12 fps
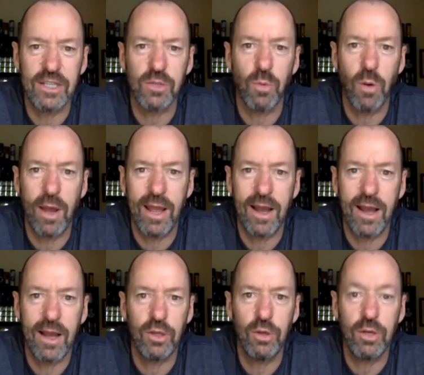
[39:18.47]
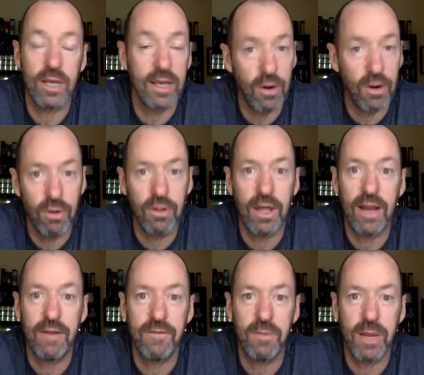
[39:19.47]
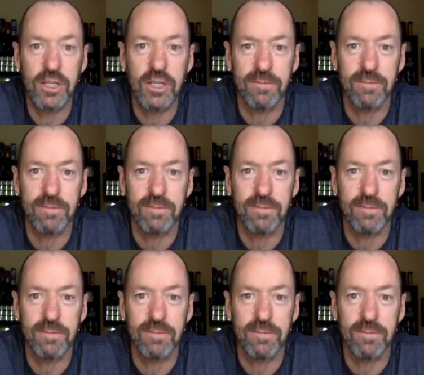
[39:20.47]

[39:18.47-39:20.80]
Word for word: where you can get all of that information.